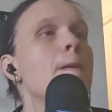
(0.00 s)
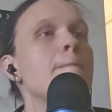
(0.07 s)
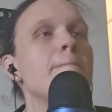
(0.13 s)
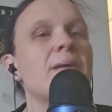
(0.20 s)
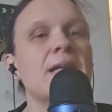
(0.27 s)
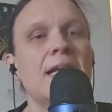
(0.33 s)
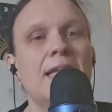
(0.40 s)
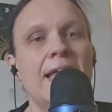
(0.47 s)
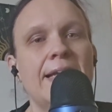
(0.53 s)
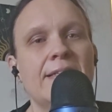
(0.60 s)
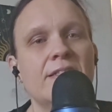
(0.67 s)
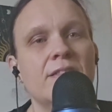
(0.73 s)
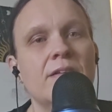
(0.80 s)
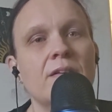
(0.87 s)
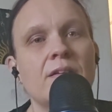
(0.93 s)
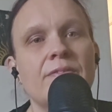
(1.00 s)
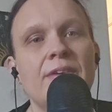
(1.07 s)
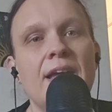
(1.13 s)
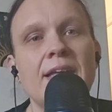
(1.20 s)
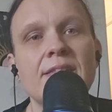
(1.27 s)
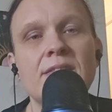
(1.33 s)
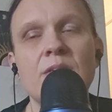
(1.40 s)
but I like to talk
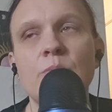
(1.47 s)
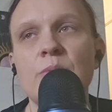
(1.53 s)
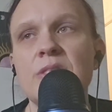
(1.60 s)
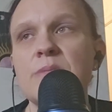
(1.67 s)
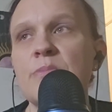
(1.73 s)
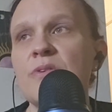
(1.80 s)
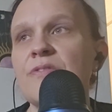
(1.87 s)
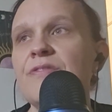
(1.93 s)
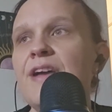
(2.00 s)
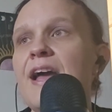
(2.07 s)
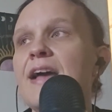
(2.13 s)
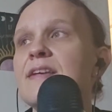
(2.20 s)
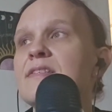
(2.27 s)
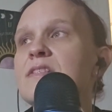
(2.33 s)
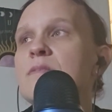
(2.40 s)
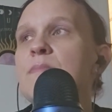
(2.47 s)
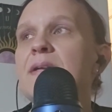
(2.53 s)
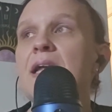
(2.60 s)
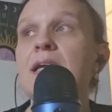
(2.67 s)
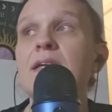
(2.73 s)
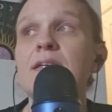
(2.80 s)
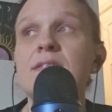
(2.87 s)
fast and whisper fast, but
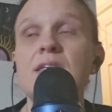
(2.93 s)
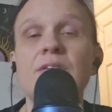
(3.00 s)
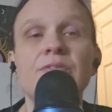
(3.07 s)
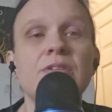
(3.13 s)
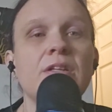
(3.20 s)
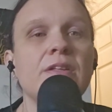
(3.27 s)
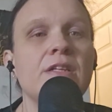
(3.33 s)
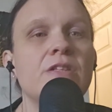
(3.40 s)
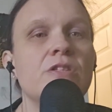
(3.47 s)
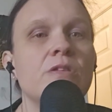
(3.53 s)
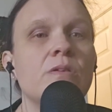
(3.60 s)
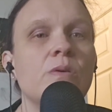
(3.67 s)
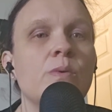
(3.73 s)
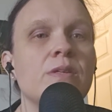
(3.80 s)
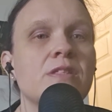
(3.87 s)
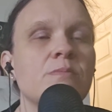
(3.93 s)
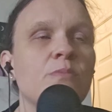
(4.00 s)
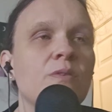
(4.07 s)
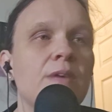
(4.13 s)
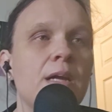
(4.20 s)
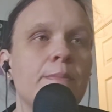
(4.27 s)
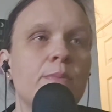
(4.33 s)
I could definitely do a
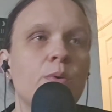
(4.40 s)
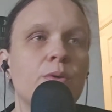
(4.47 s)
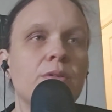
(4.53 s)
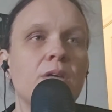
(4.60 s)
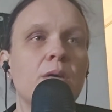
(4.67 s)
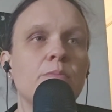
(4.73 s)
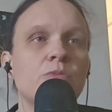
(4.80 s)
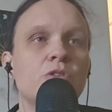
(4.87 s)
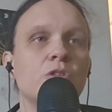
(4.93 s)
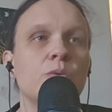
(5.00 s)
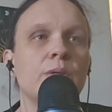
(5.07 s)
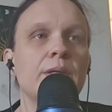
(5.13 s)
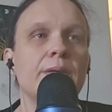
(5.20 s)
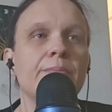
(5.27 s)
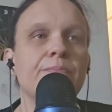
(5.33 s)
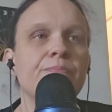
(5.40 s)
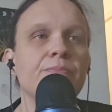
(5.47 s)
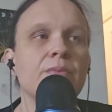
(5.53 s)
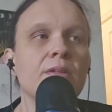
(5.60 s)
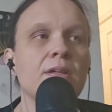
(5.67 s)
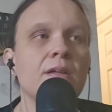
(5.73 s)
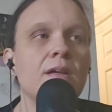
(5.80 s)
Whisper Ramble with gum chewing.
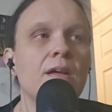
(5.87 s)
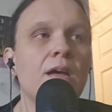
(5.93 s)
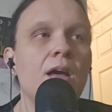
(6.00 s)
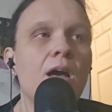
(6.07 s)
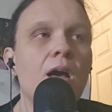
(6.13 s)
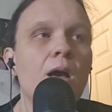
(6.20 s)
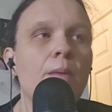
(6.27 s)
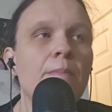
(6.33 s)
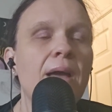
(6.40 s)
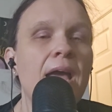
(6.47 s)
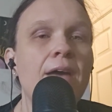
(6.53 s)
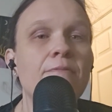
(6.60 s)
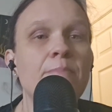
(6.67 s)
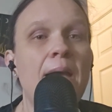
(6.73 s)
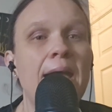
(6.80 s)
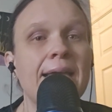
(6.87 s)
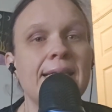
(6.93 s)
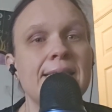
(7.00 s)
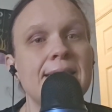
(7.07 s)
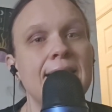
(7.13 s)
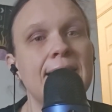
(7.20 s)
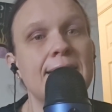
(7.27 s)
I have
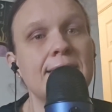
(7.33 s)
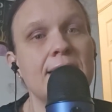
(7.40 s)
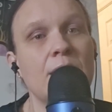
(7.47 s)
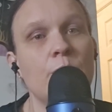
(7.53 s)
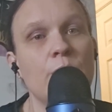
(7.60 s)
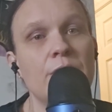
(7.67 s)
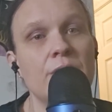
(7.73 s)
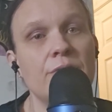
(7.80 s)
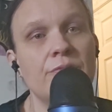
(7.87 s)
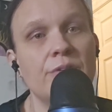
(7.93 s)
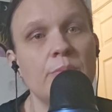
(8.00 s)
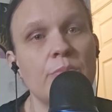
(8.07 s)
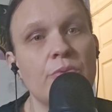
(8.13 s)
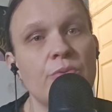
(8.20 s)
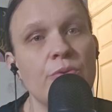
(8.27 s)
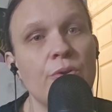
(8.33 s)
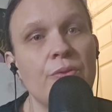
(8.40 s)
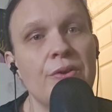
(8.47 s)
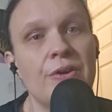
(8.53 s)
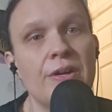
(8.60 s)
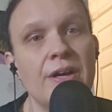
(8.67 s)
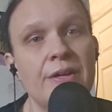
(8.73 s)
magazines that I want to flip through
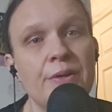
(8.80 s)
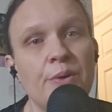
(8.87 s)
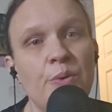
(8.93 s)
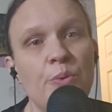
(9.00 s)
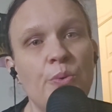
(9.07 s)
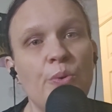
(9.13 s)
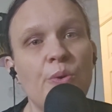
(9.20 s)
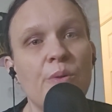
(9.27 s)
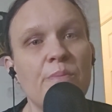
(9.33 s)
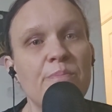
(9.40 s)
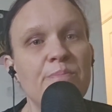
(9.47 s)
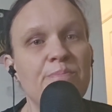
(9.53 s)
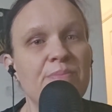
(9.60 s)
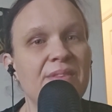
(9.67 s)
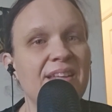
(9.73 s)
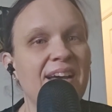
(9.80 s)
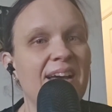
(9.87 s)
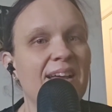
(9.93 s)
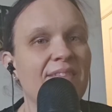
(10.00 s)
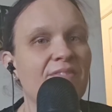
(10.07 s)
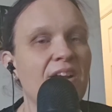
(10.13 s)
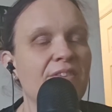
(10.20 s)
that are kind of cool. I
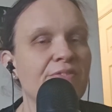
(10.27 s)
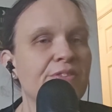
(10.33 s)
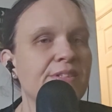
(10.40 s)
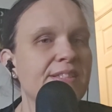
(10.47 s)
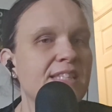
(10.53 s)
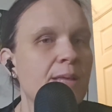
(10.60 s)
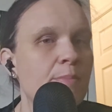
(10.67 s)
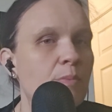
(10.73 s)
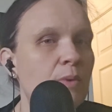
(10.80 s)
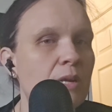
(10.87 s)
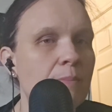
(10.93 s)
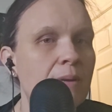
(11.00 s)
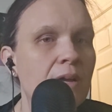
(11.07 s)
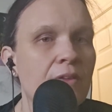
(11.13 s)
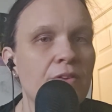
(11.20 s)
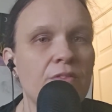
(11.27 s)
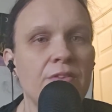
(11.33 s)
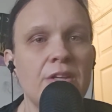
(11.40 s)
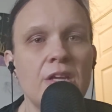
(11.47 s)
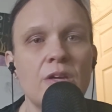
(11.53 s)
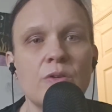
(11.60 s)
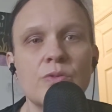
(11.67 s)
have referenced them in one of my other
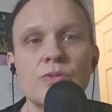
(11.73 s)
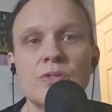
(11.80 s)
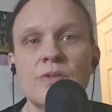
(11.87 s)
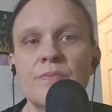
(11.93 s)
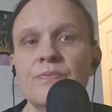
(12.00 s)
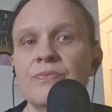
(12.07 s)
videos.